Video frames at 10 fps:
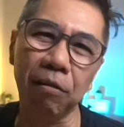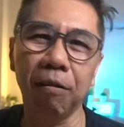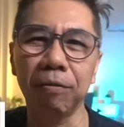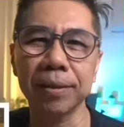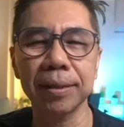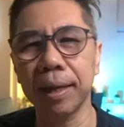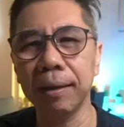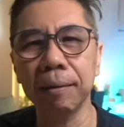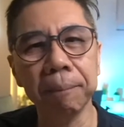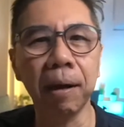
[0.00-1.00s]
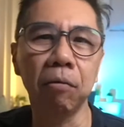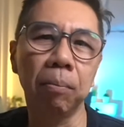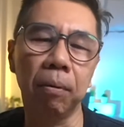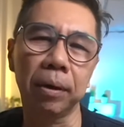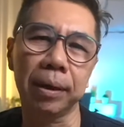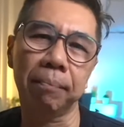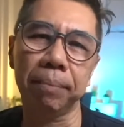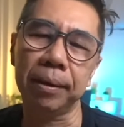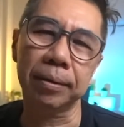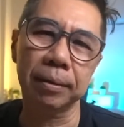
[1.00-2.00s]
of standard PowerPoint
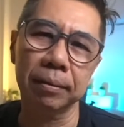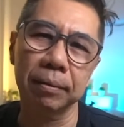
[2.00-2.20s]
templates.